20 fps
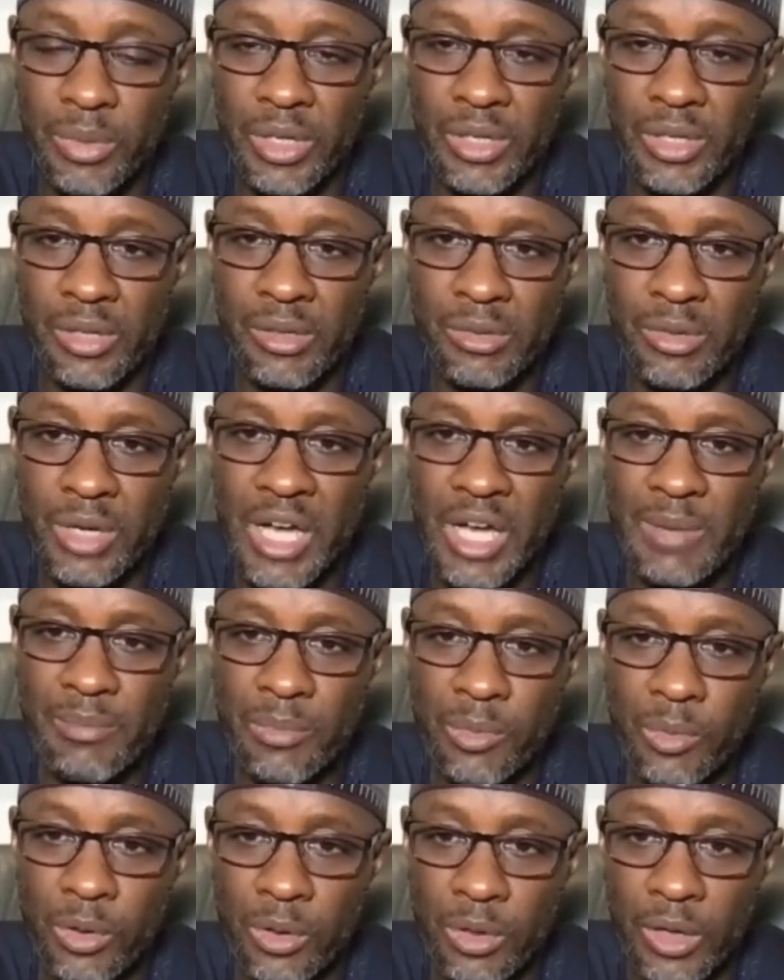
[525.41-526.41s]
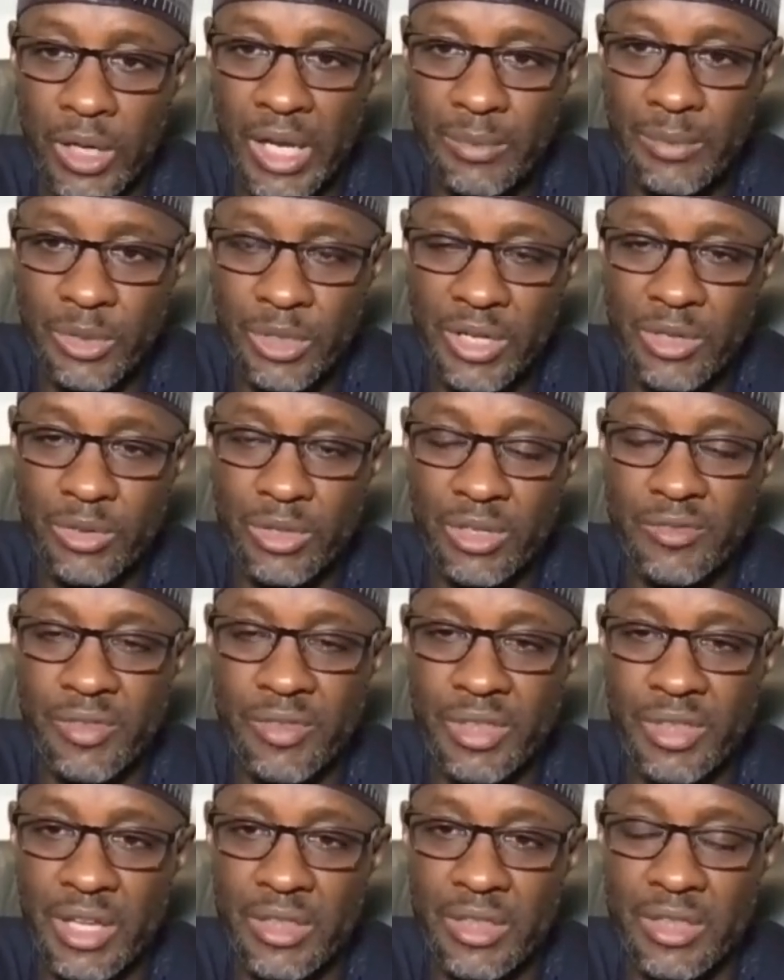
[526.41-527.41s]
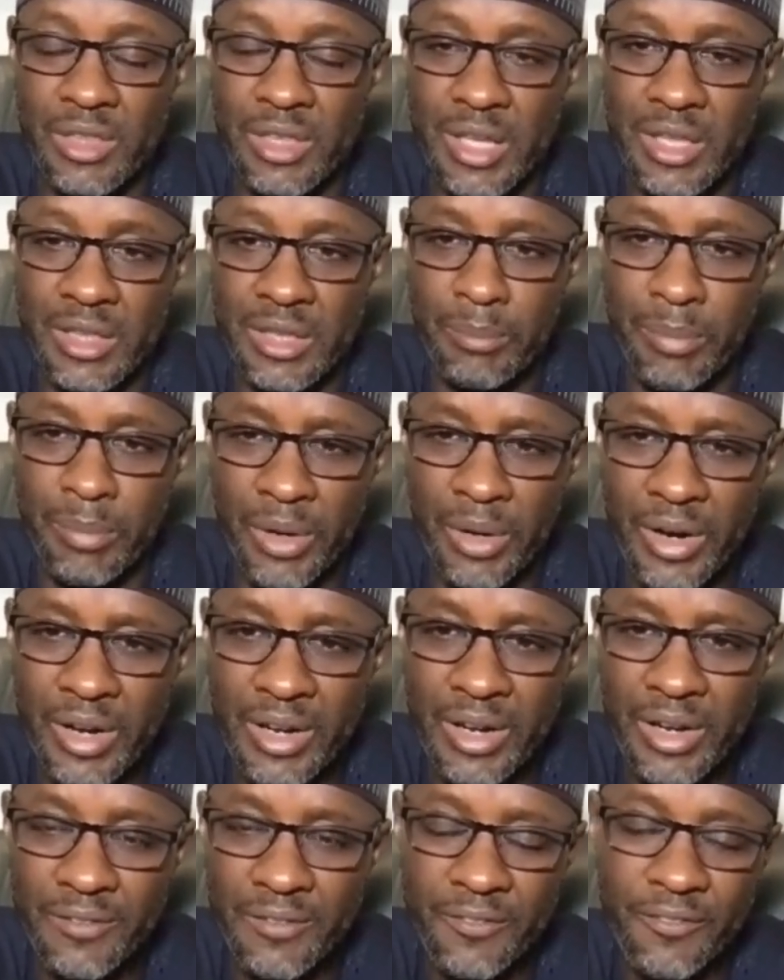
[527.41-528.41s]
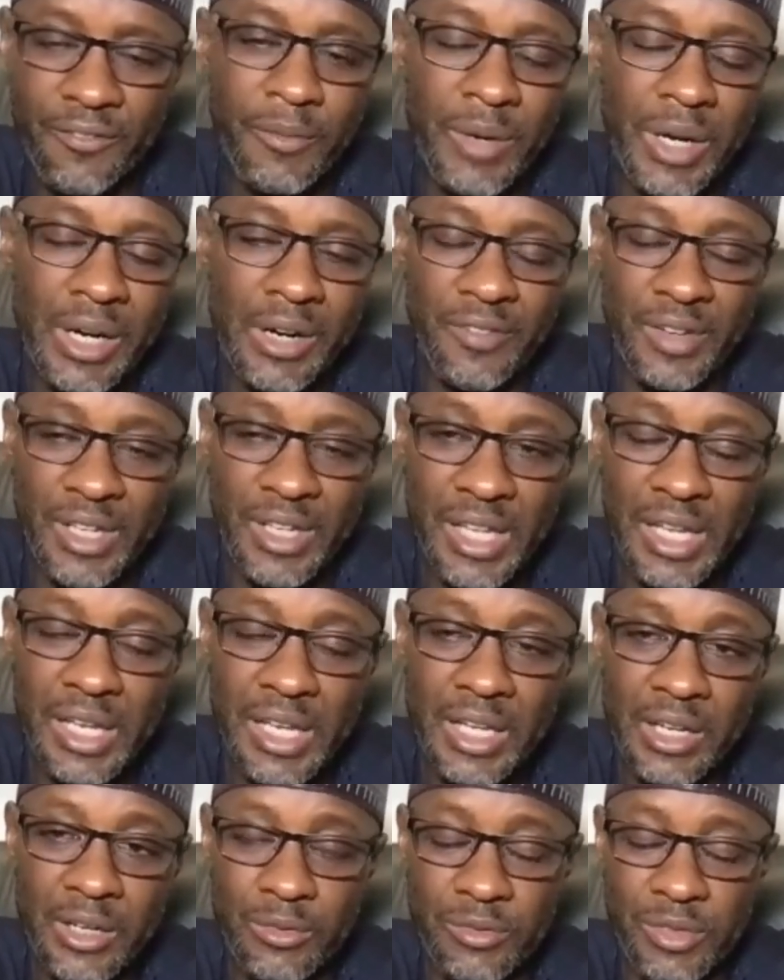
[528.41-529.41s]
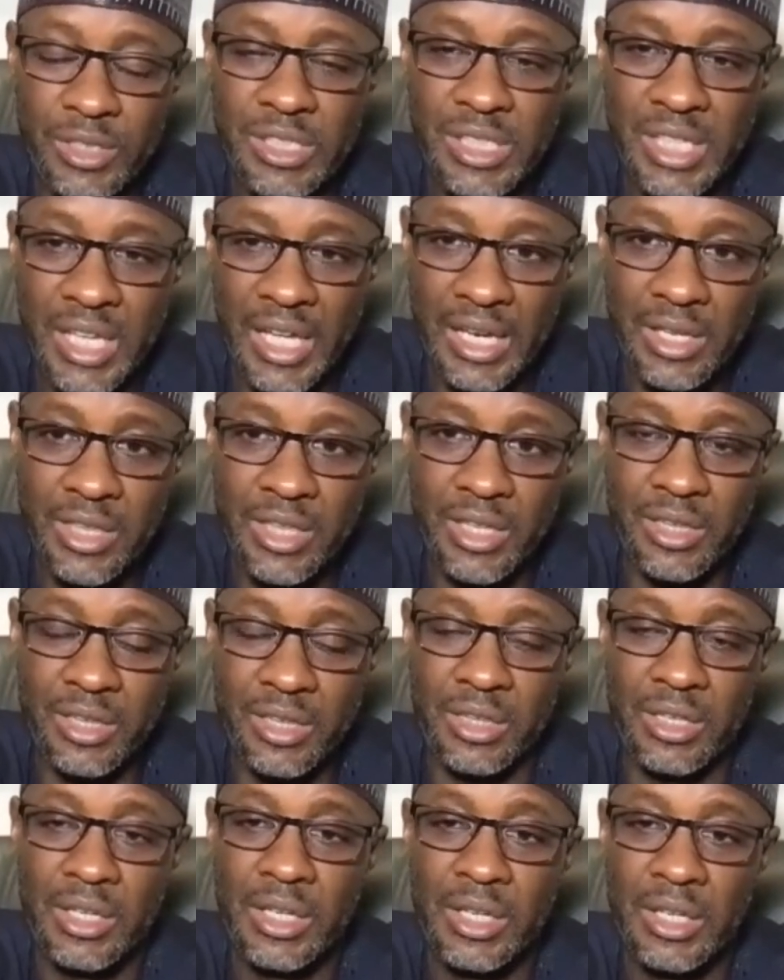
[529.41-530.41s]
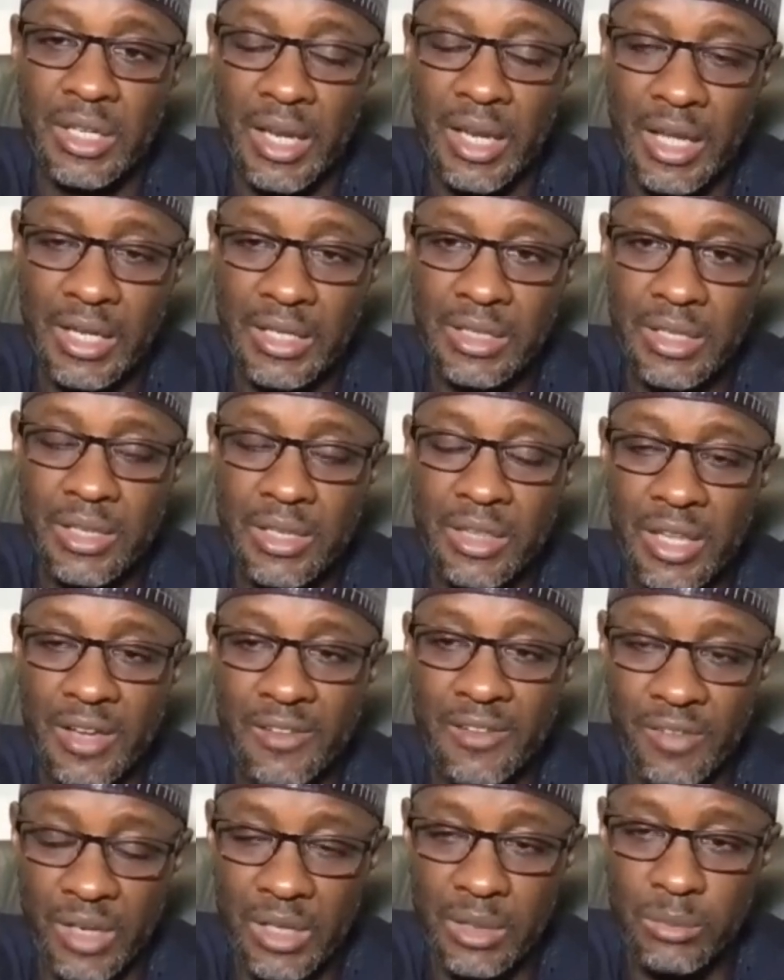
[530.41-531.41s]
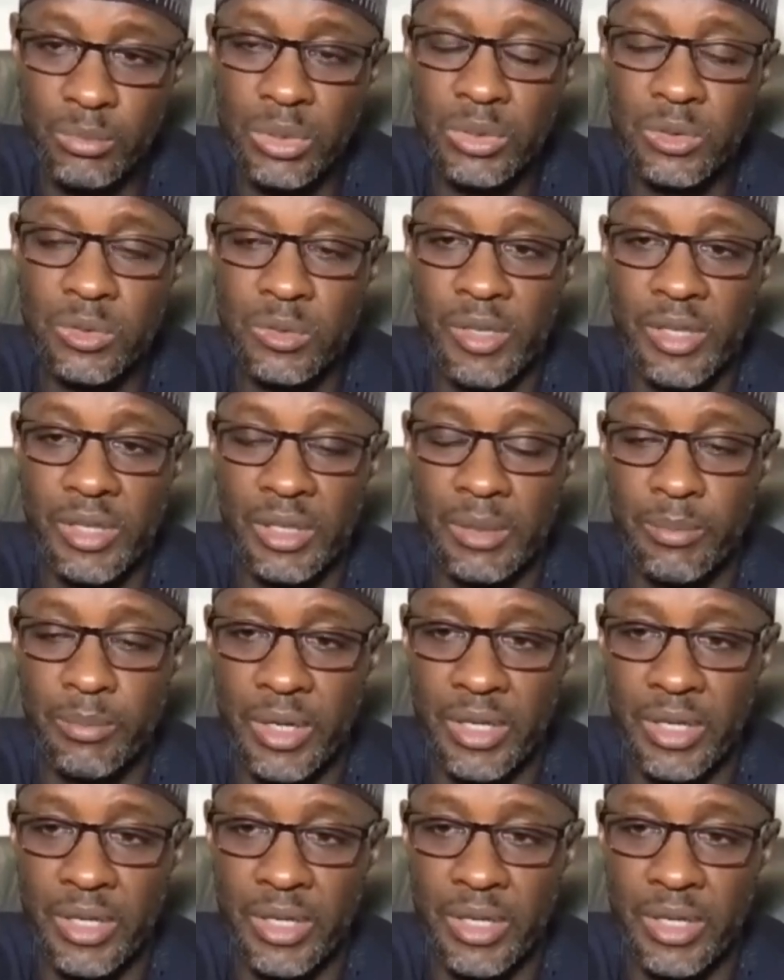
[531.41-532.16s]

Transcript: President. So all I'm trying to emphasize is that there's a paraphernalia of intelligence that is available to Mr.